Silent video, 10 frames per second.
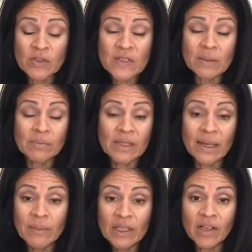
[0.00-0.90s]
put some
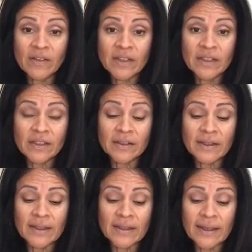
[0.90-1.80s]
lemon on
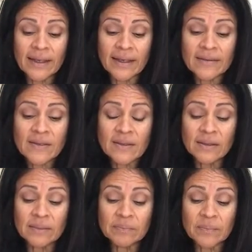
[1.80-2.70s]
there, and add
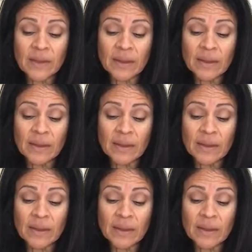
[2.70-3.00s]
some